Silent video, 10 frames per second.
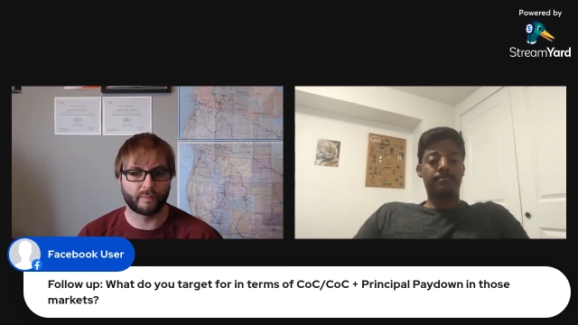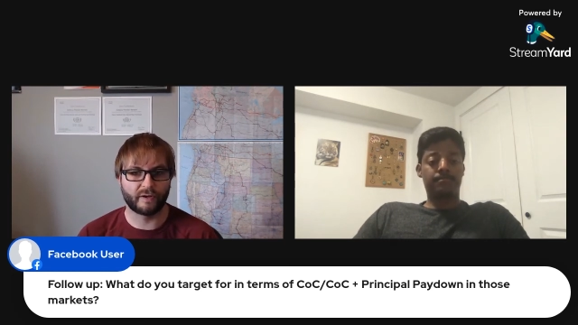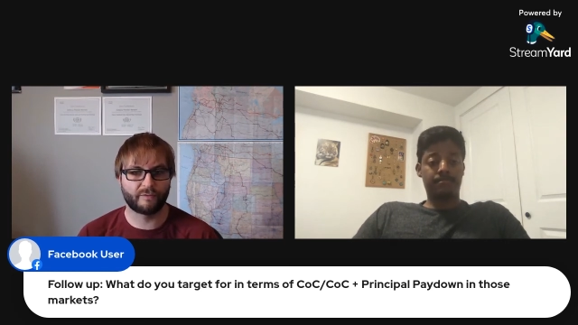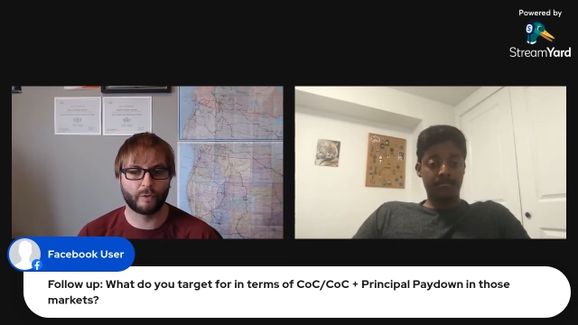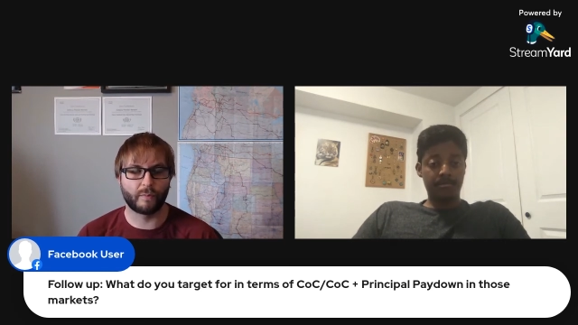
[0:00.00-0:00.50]
Speaker 1: But
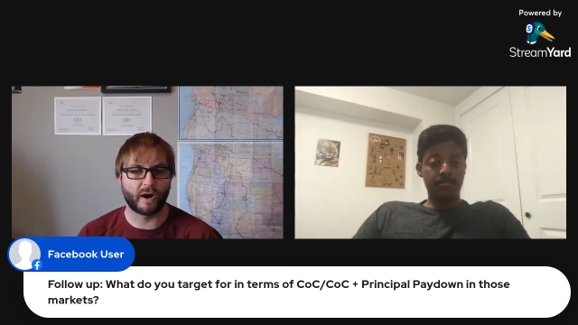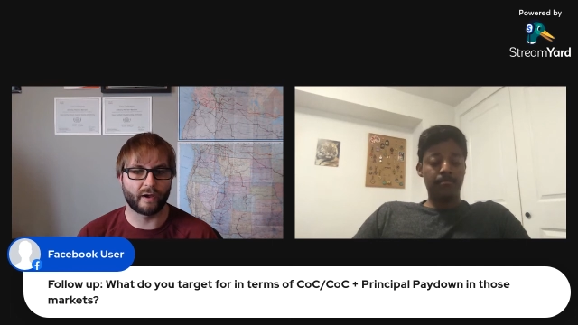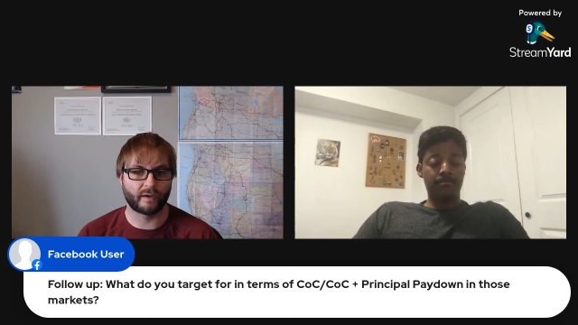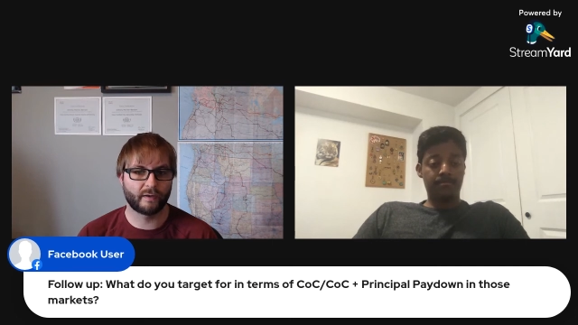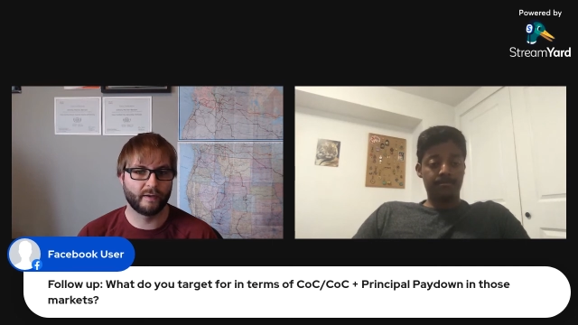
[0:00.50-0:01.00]
if you're
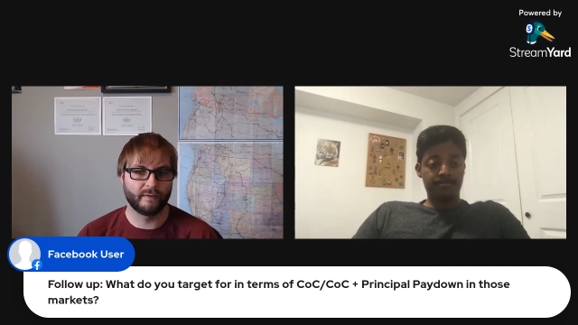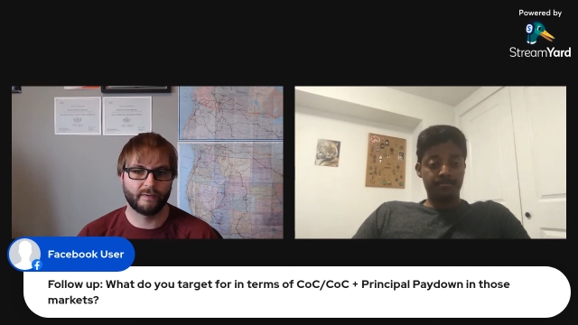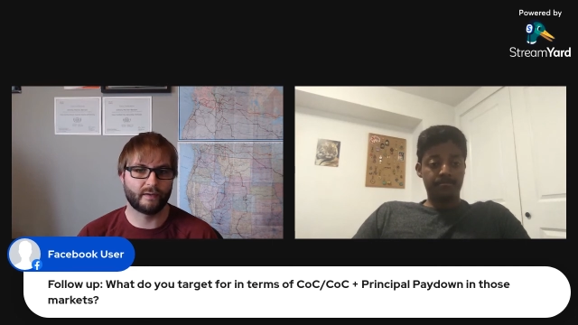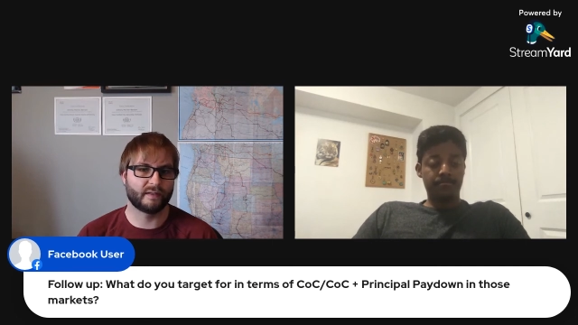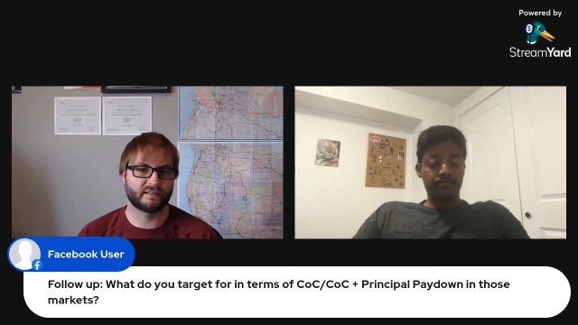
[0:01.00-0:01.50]
buying
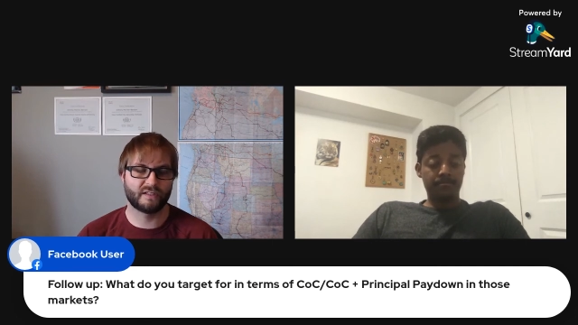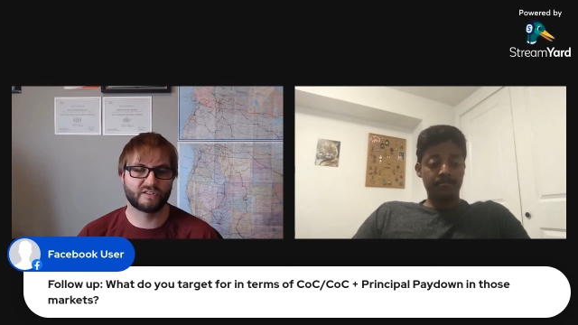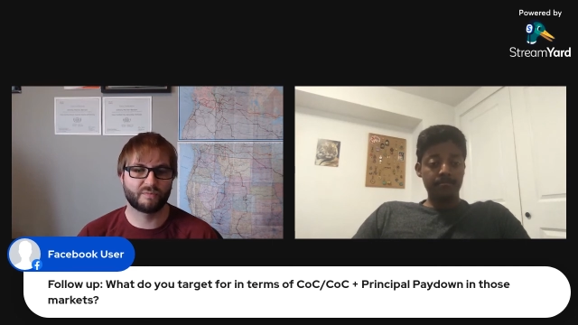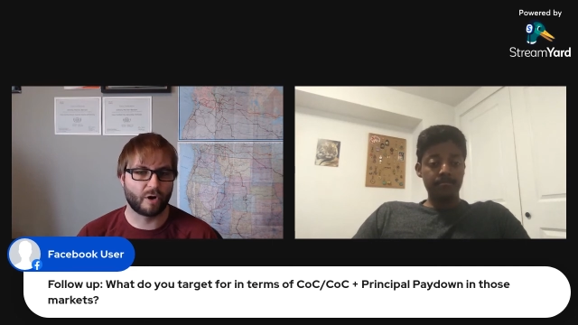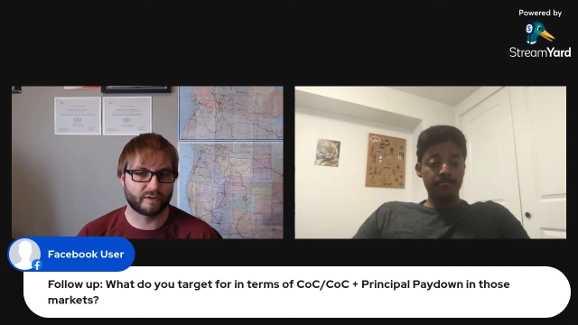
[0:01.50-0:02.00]
and it's a
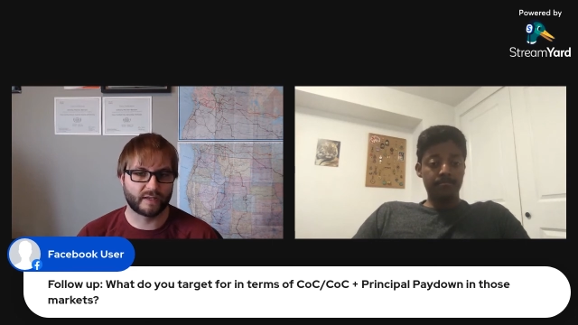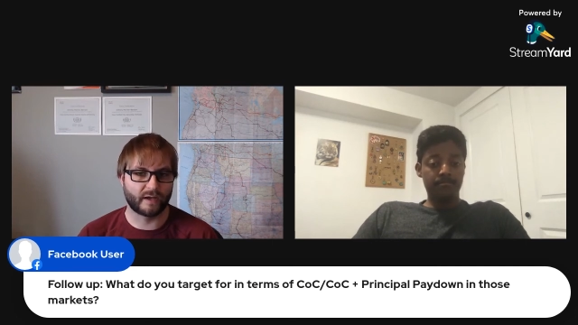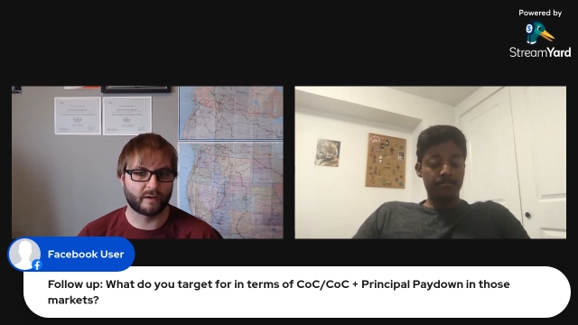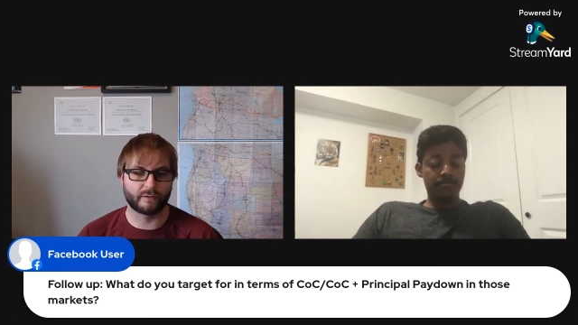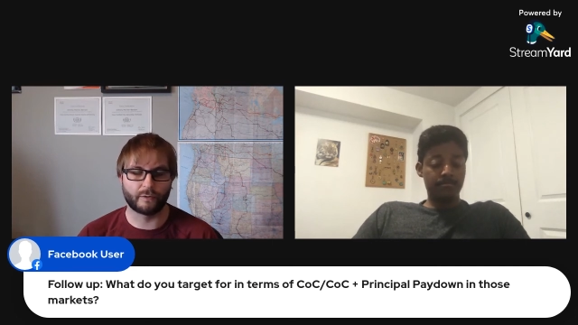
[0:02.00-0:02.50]
small
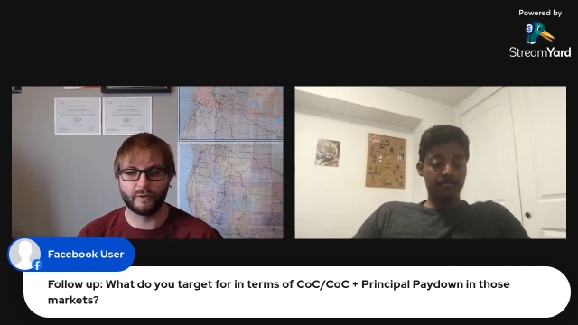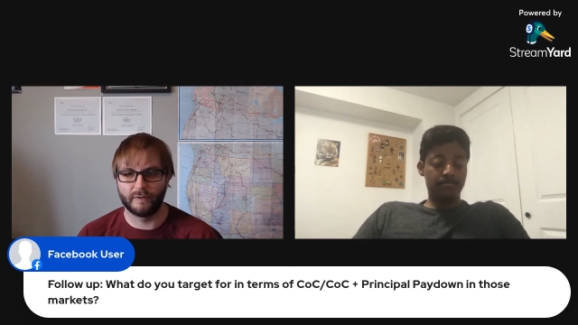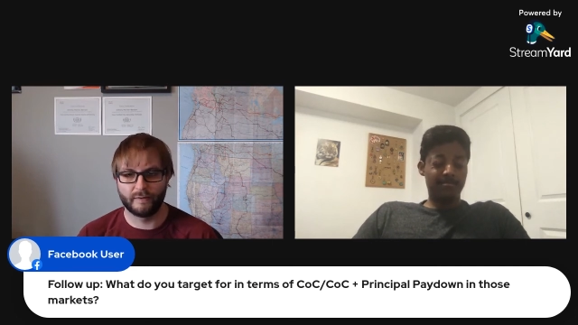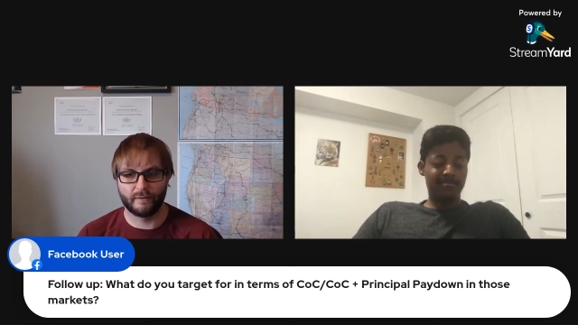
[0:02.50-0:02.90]
town or,